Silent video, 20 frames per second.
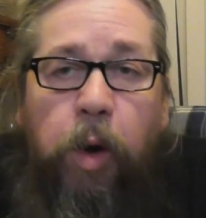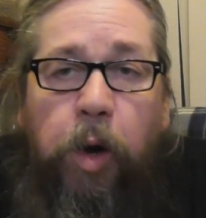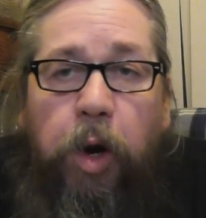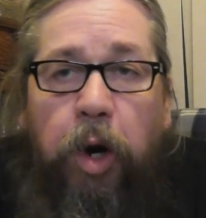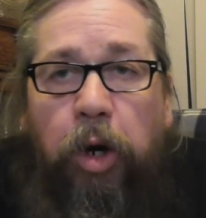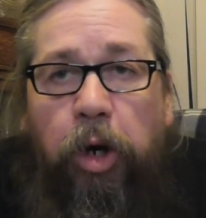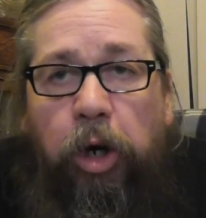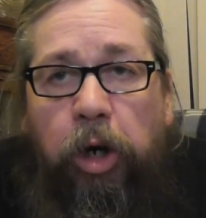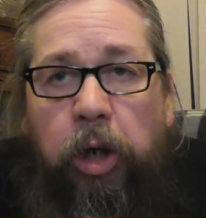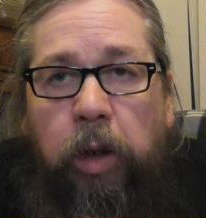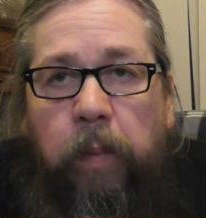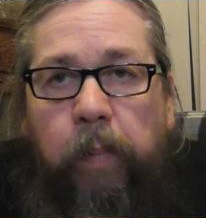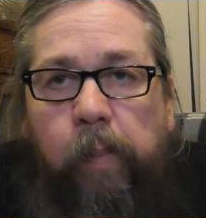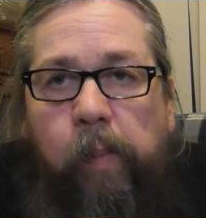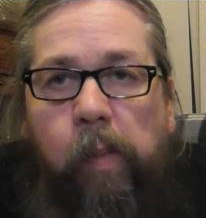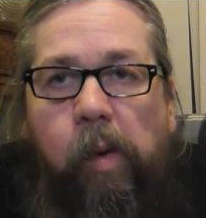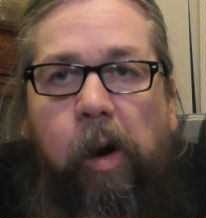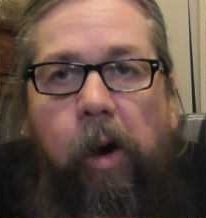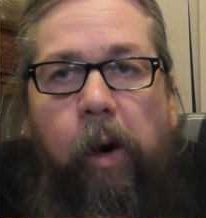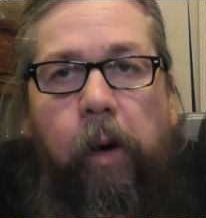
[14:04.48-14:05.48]
Or
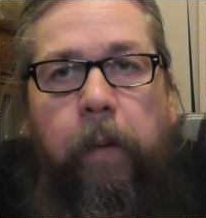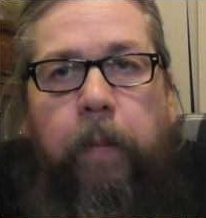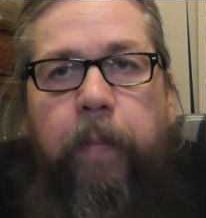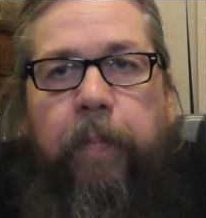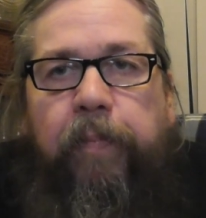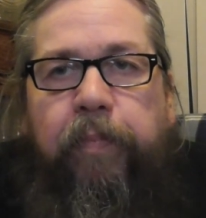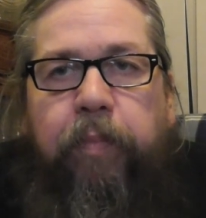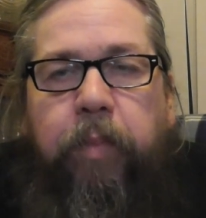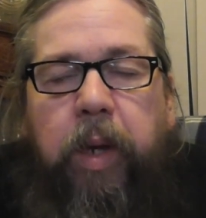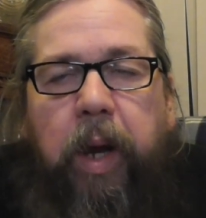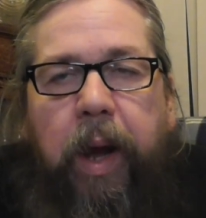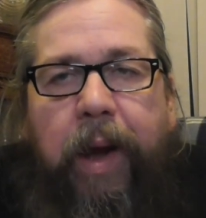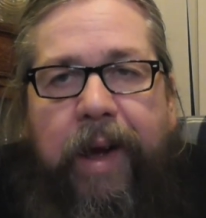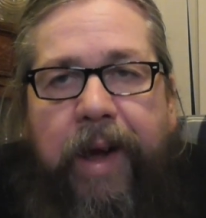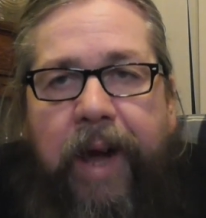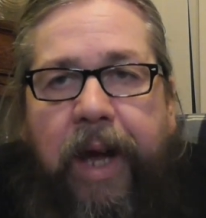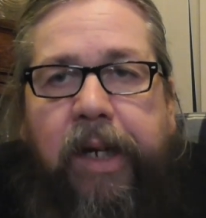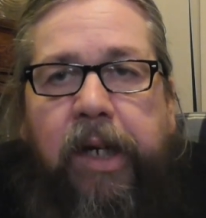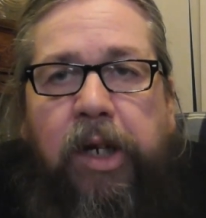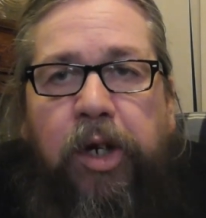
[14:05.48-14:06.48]

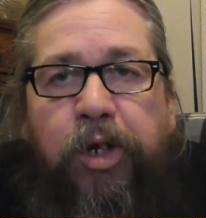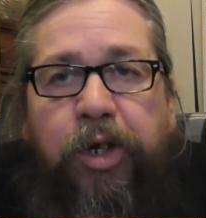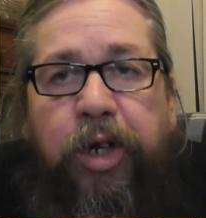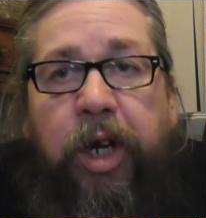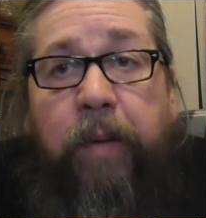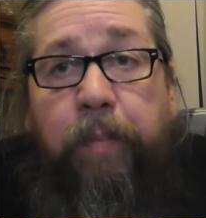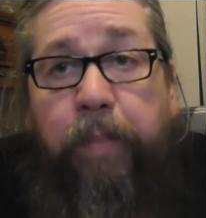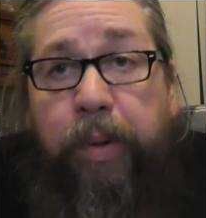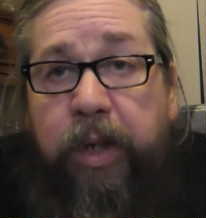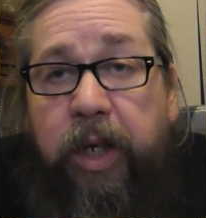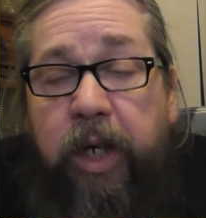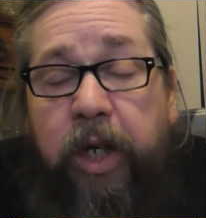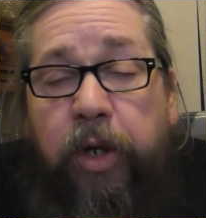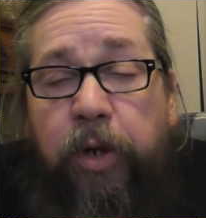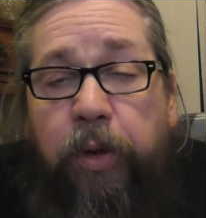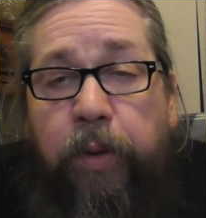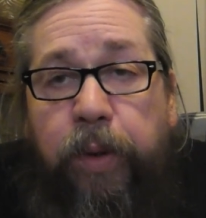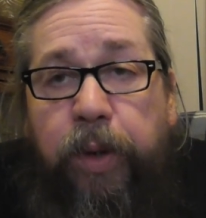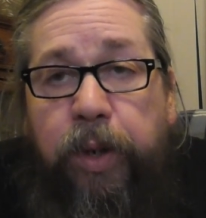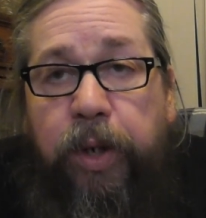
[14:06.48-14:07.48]
haggis and
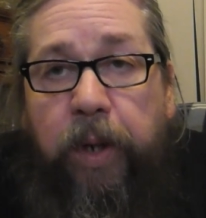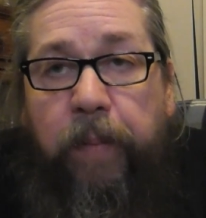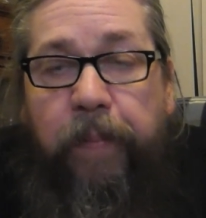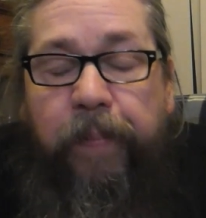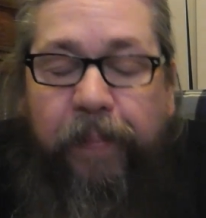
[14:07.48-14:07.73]
potatoes.